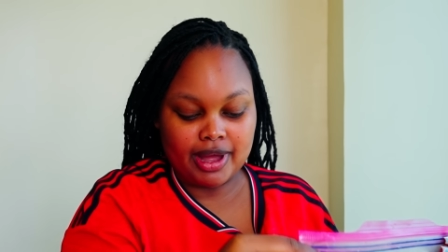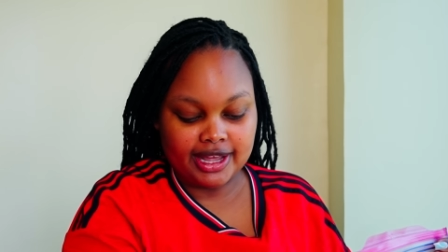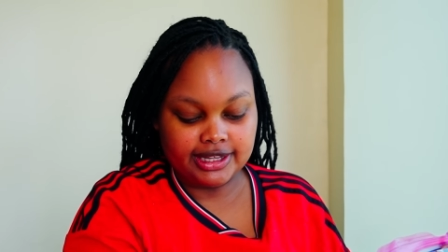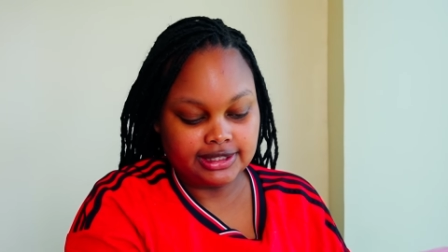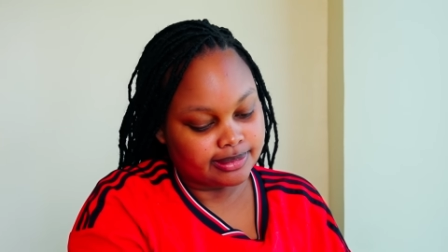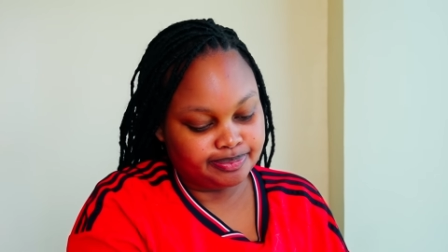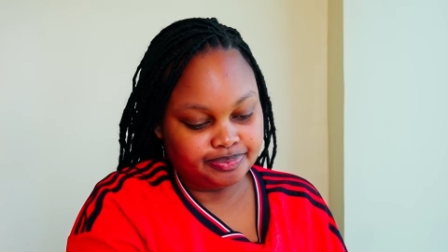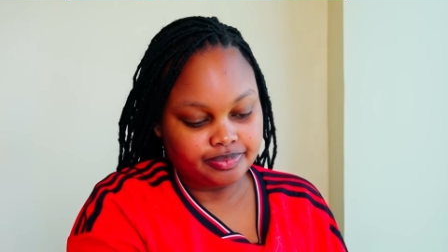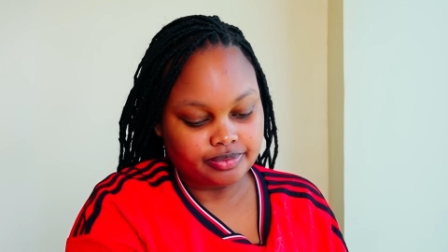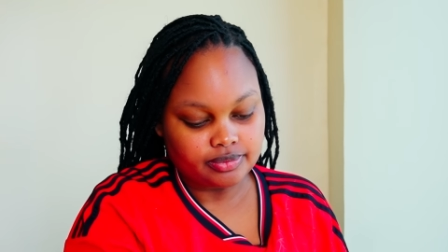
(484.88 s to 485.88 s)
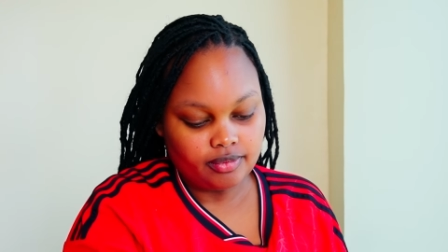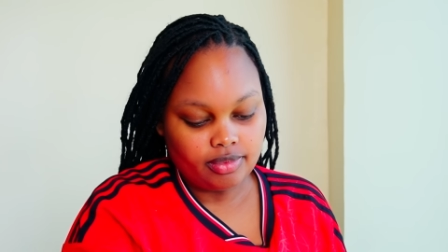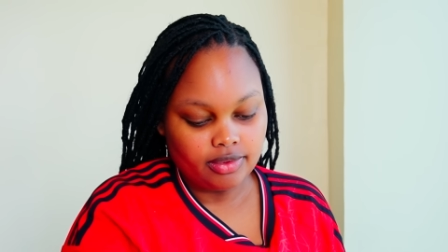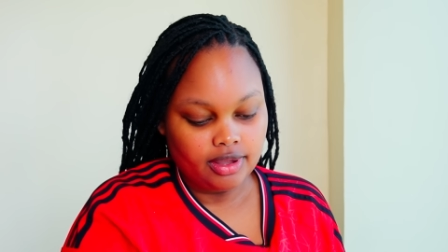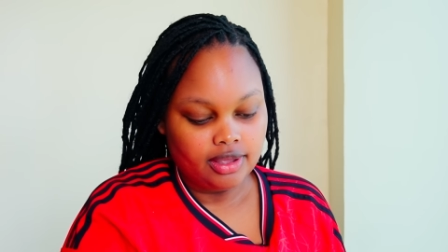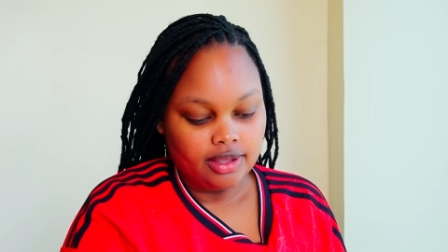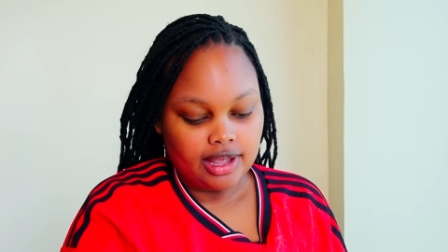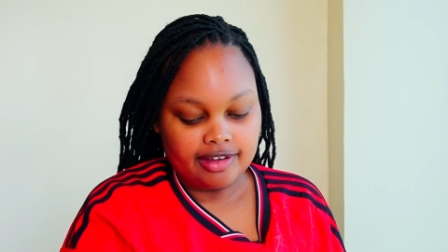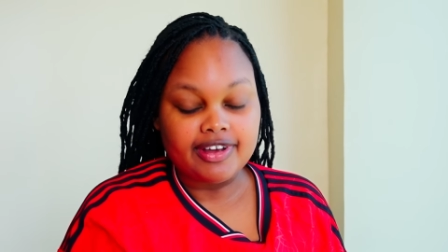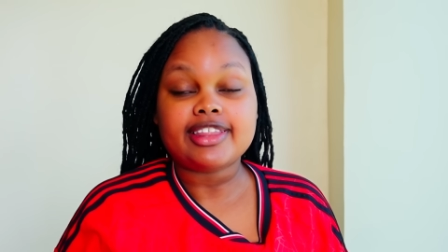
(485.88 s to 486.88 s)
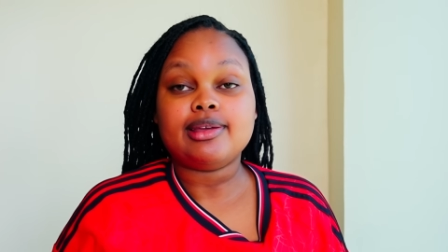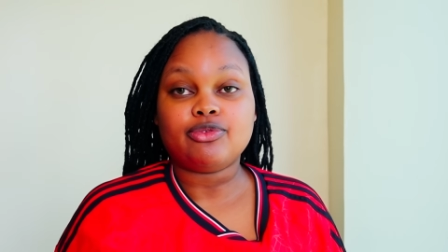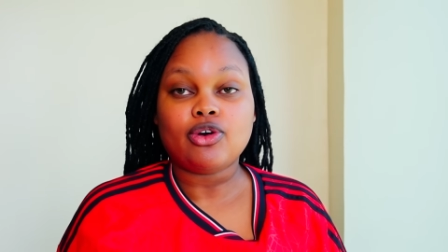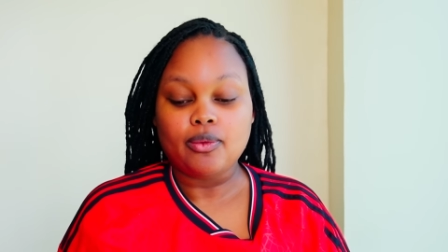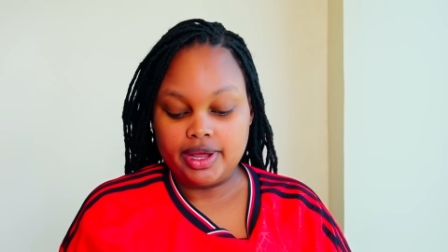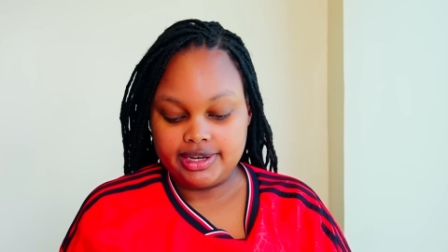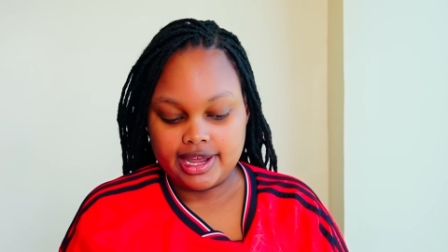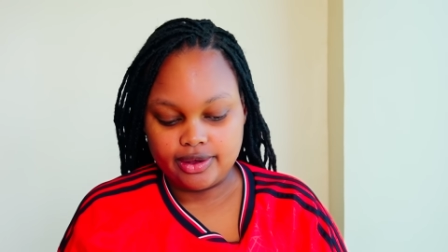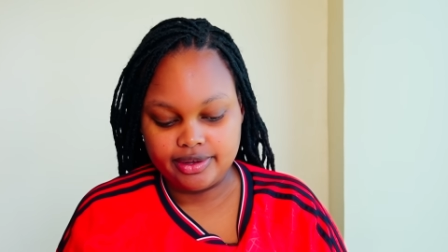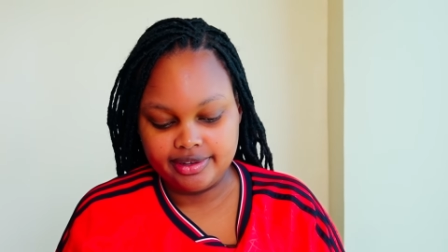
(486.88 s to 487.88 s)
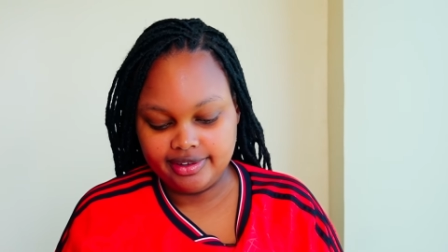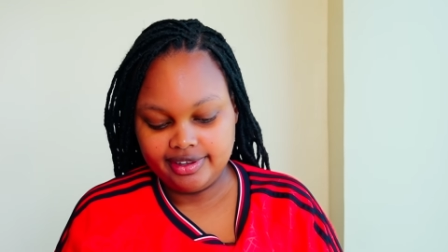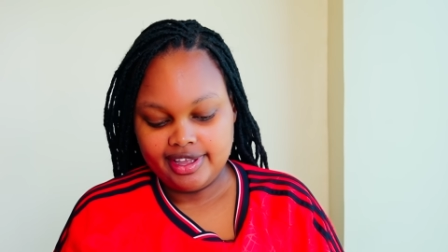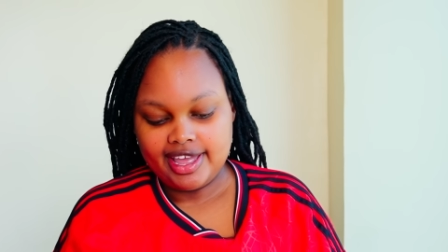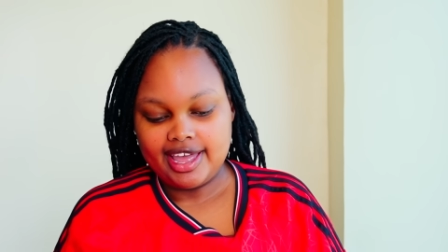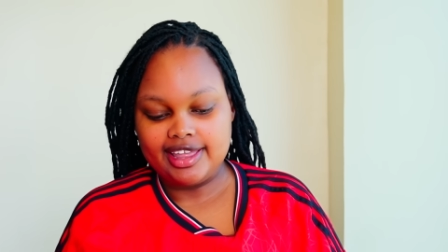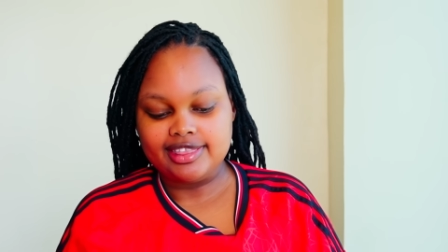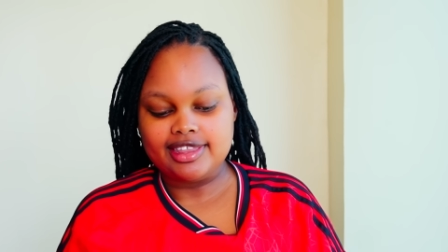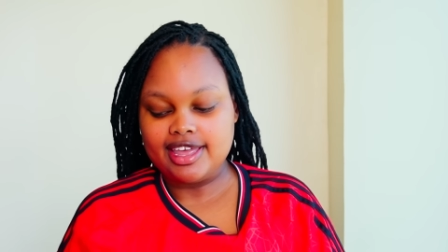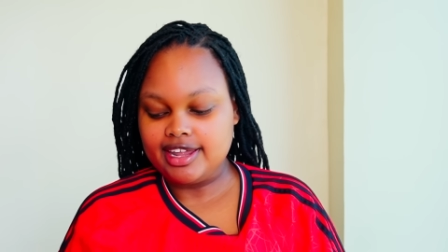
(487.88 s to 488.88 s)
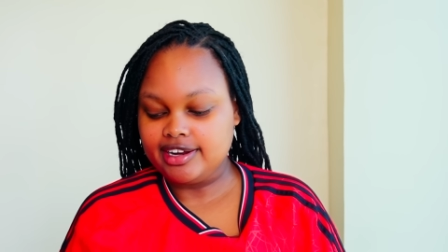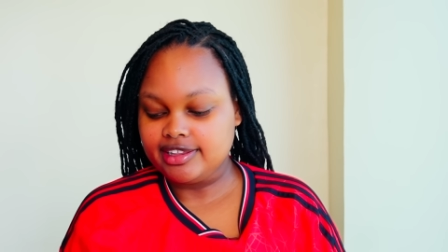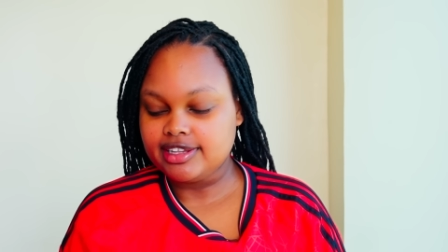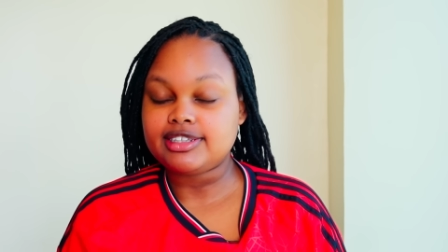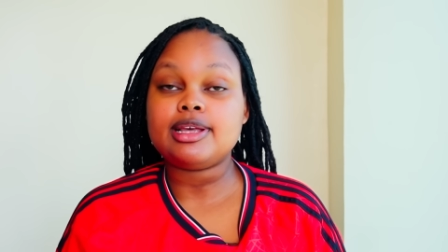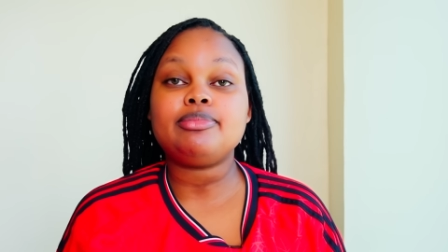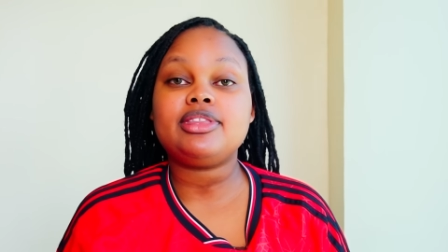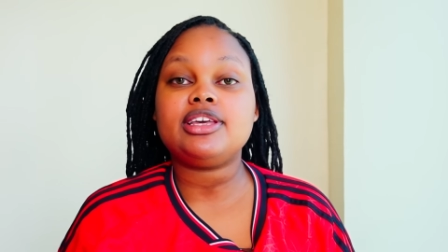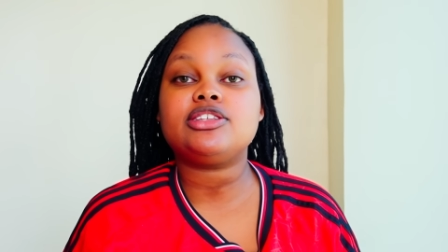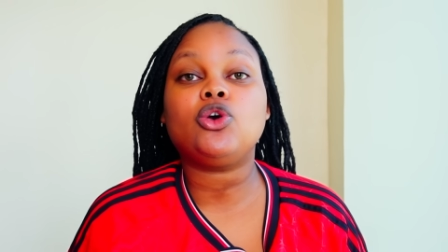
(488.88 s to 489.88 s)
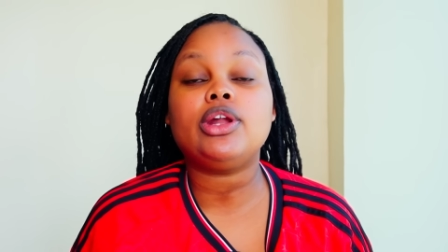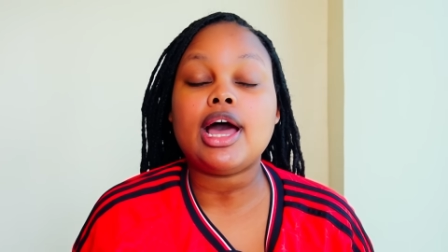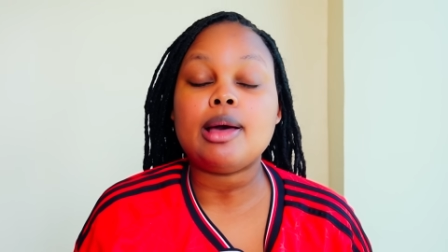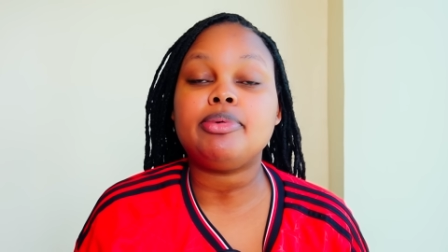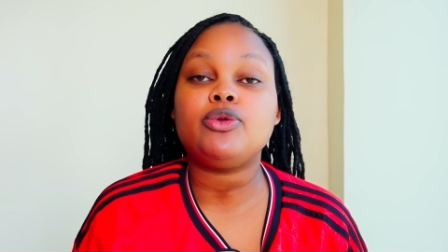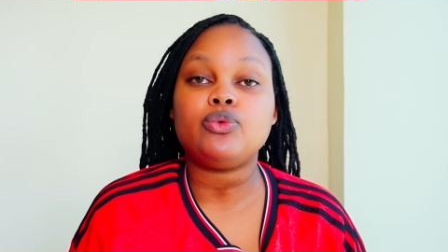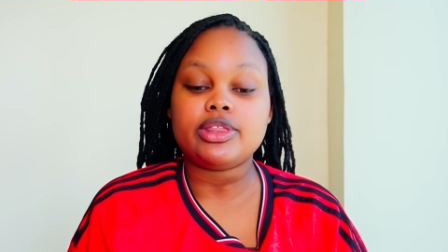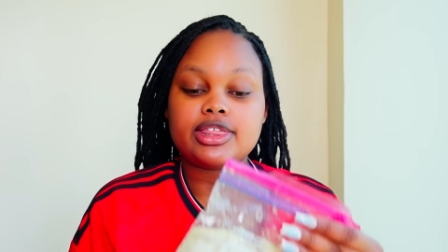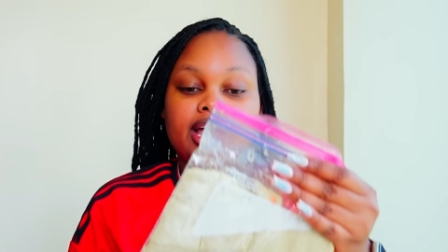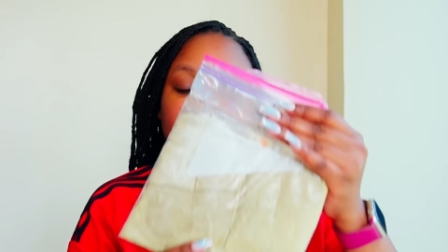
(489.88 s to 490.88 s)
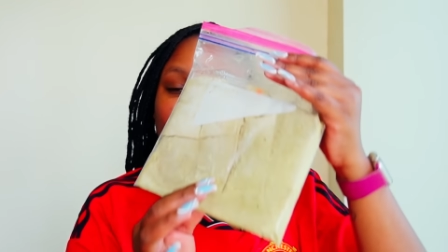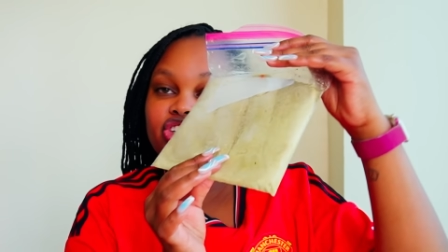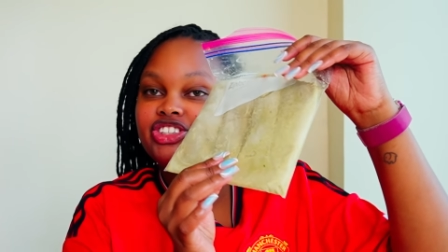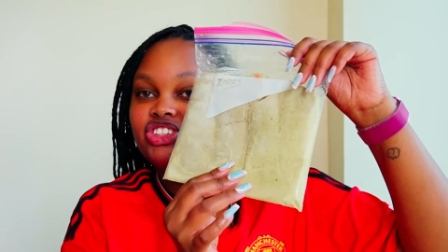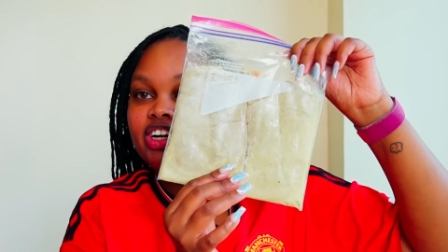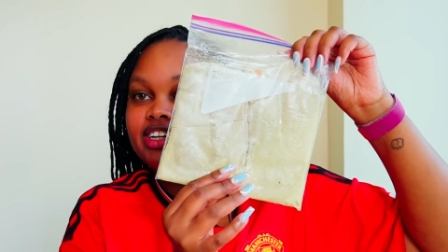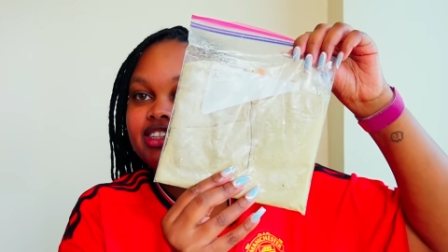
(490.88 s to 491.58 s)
bags. I've had them for a while now. And then the same thing is going to happen with ginger.